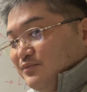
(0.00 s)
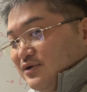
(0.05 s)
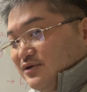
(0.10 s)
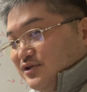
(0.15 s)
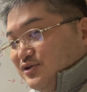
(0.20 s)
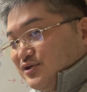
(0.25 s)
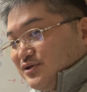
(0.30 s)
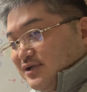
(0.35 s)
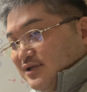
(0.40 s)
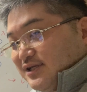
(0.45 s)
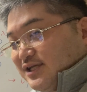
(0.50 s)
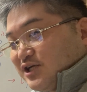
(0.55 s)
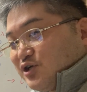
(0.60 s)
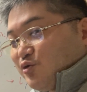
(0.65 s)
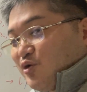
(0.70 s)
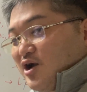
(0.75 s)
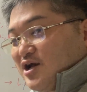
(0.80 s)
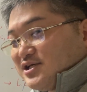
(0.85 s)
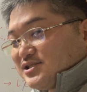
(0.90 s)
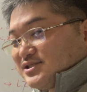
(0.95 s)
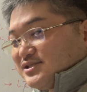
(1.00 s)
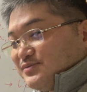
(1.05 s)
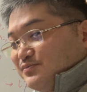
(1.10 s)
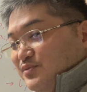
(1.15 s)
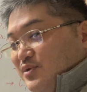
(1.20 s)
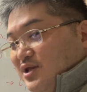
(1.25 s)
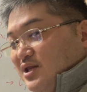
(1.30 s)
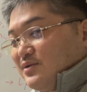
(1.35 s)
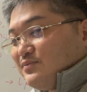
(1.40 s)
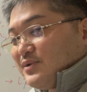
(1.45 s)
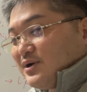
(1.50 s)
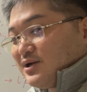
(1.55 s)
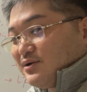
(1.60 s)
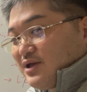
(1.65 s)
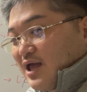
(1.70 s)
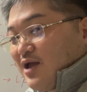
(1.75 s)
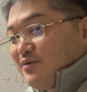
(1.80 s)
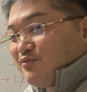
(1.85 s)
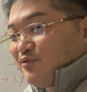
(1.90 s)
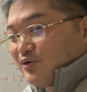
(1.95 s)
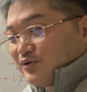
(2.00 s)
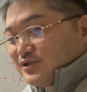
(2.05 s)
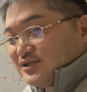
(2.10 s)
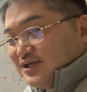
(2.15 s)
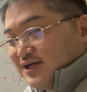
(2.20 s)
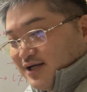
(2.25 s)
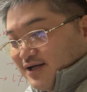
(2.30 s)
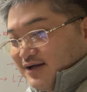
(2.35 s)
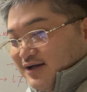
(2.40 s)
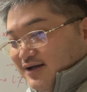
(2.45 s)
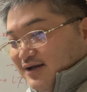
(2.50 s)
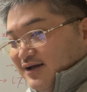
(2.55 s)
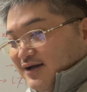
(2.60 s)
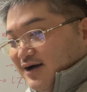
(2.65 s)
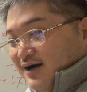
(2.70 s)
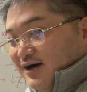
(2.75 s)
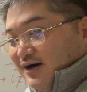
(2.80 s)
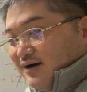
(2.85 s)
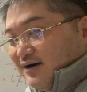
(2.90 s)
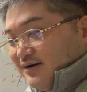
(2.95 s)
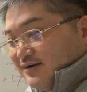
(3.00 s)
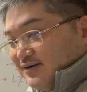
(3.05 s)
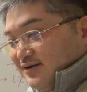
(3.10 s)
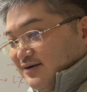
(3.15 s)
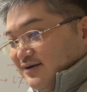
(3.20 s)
It requires minimal effort, and